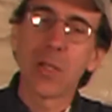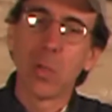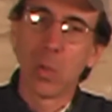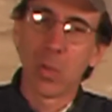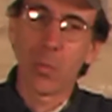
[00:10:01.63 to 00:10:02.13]

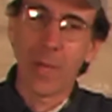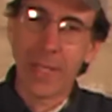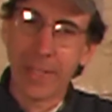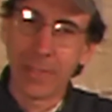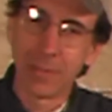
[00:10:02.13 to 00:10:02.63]
cool
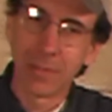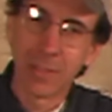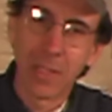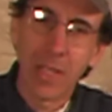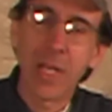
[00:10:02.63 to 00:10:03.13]
way,
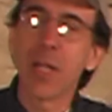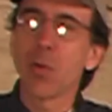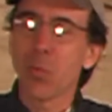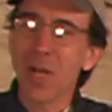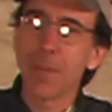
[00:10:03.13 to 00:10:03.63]
an
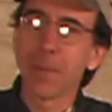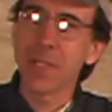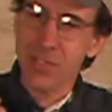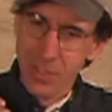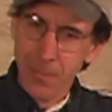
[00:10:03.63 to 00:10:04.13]
incredibly
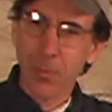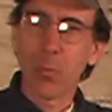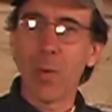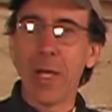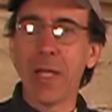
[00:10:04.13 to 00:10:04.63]
simple
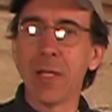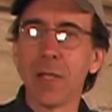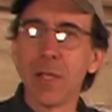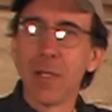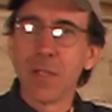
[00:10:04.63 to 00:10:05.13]
way
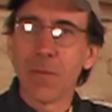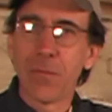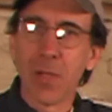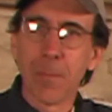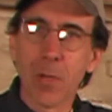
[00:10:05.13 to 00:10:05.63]
to
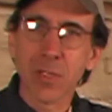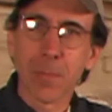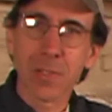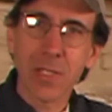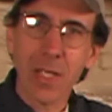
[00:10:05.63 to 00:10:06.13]
fill
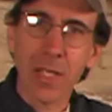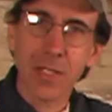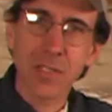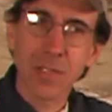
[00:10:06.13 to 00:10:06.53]
multiple tanks.